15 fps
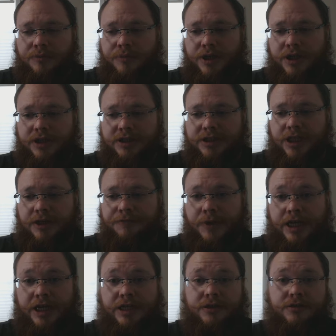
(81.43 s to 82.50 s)
because I've
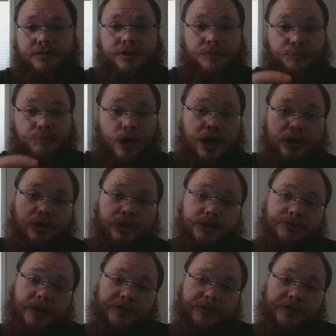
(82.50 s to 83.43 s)
made some progress.